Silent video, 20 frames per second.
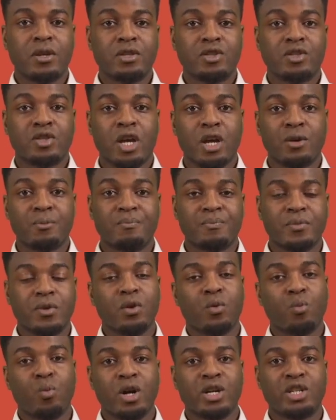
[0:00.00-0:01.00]
So,
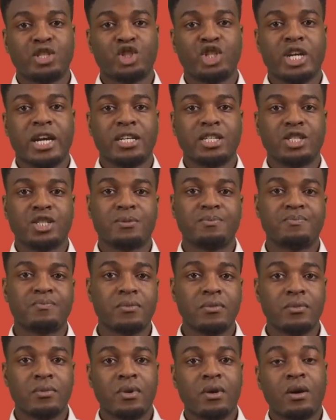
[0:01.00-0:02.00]
what has changed?
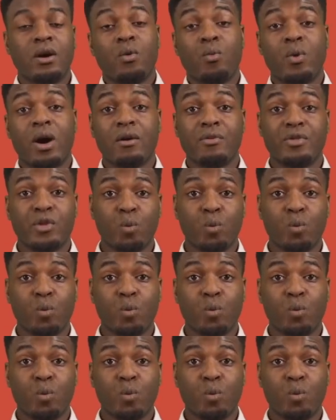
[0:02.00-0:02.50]
Well,